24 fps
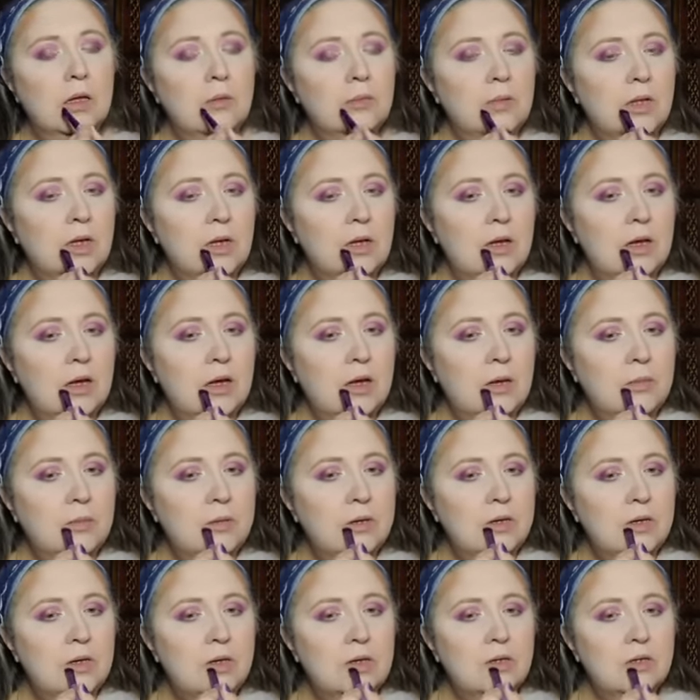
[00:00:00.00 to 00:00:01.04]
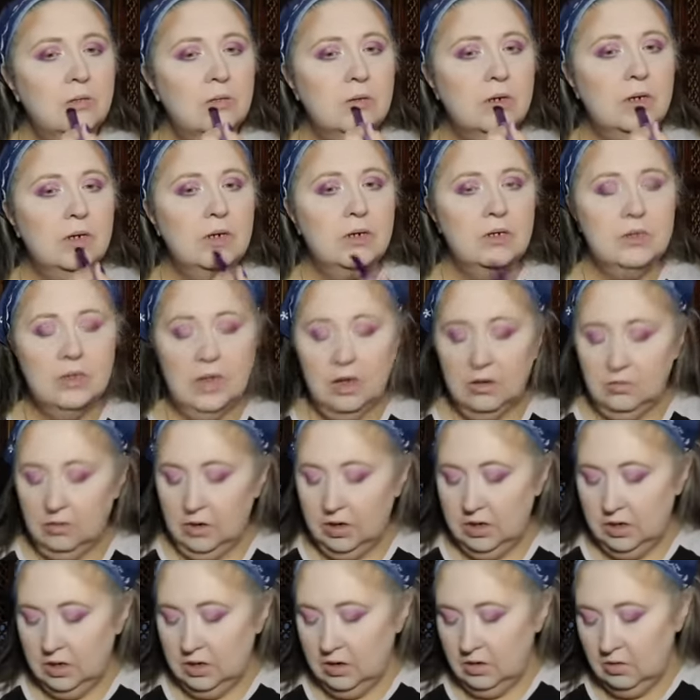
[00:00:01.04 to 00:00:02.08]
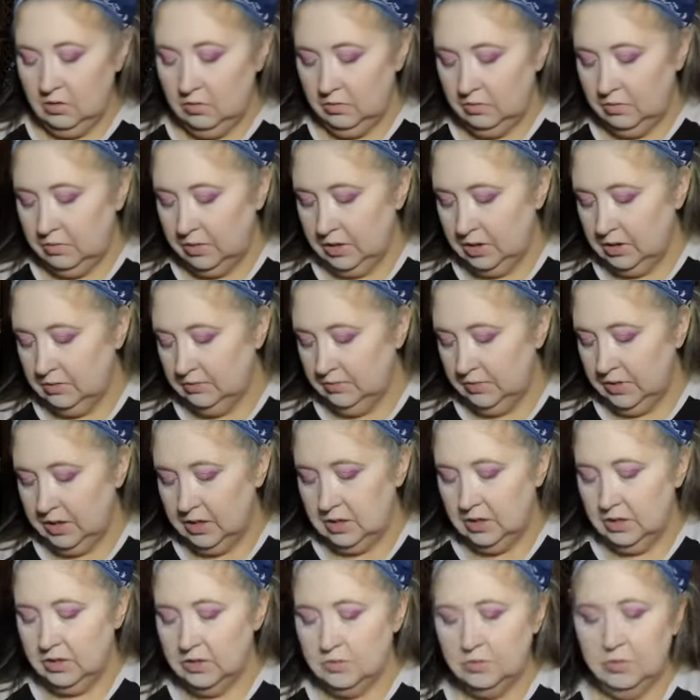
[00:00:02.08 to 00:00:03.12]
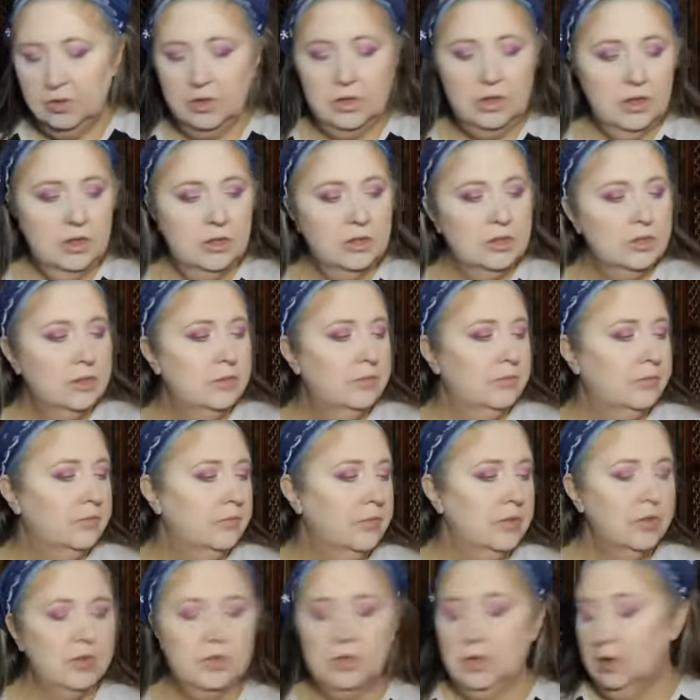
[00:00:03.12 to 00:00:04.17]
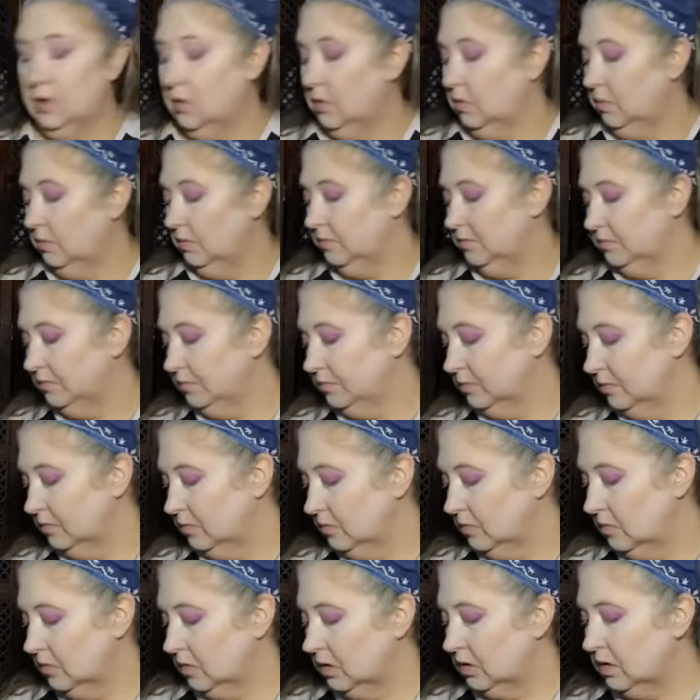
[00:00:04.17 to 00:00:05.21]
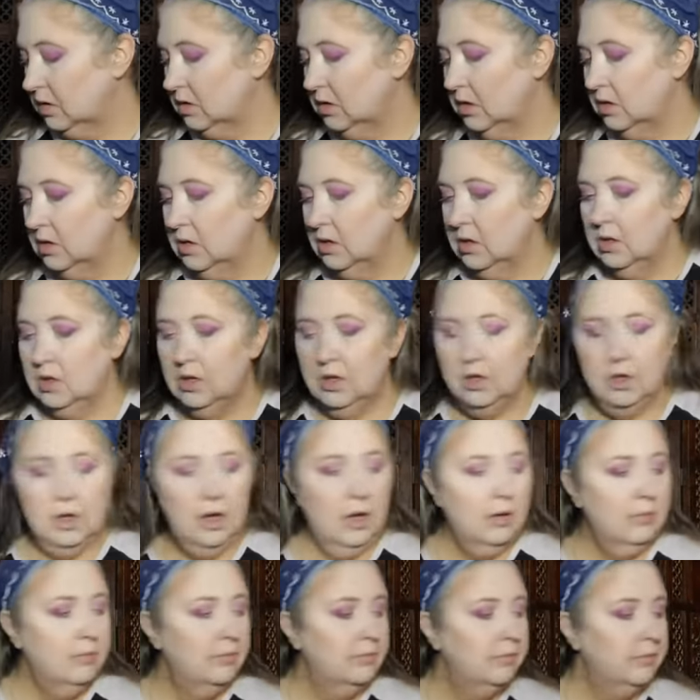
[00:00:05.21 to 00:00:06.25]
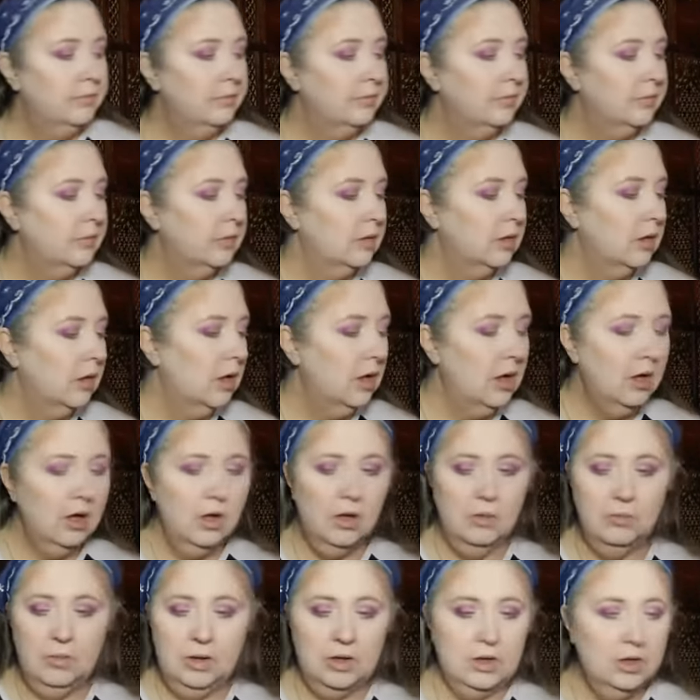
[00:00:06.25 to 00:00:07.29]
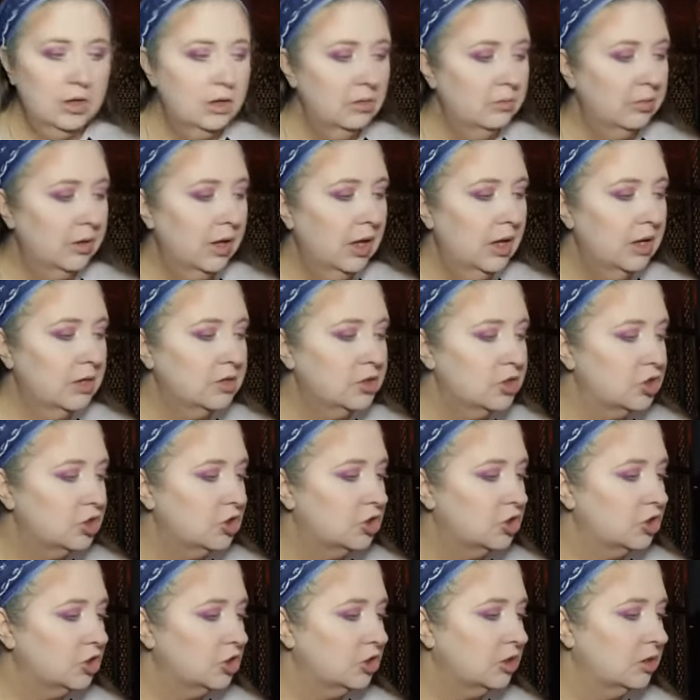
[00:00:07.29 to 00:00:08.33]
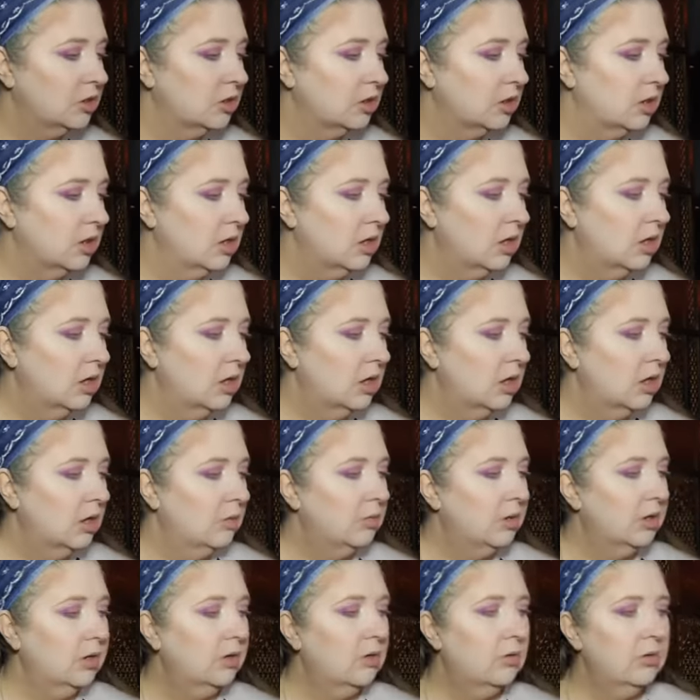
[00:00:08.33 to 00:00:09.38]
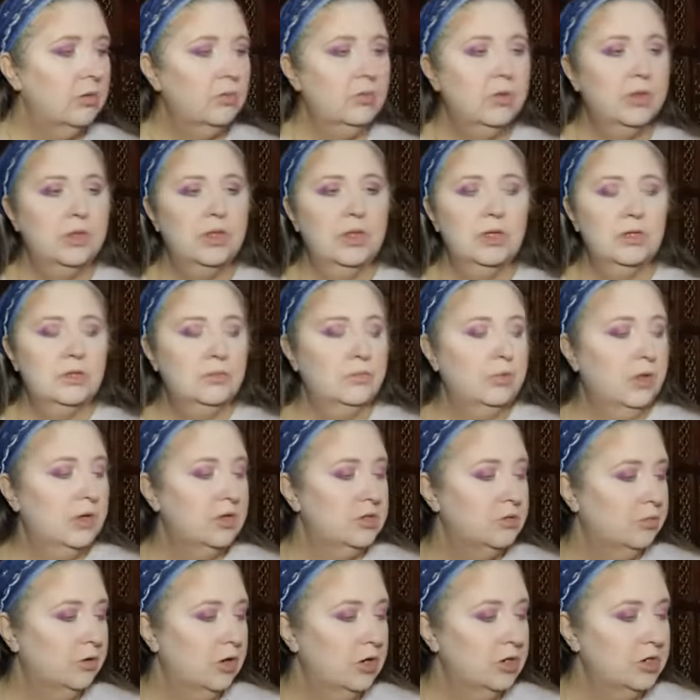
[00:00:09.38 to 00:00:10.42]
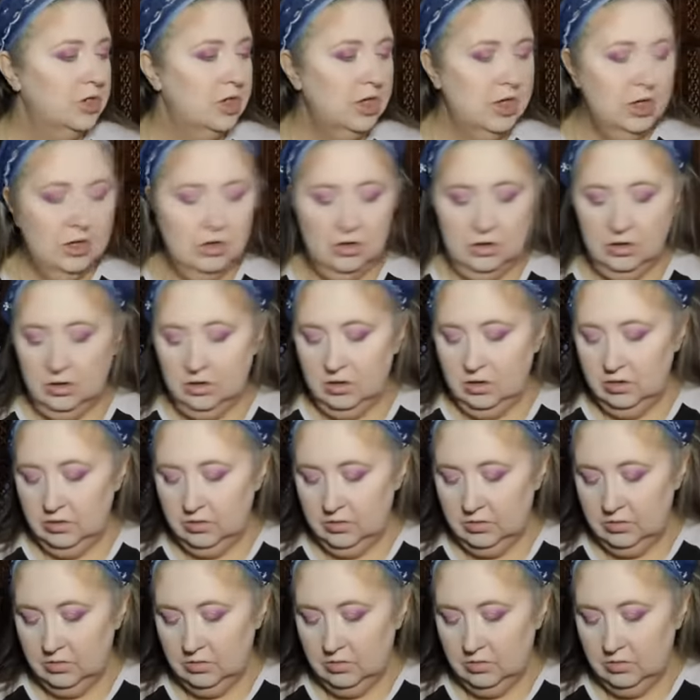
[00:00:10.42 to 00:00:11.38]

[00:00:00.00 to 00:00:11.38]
I'm not happy he's where he's at right now, but it is what it is. So, yeah. I need a blush. I'm going to go in with this blush brush here.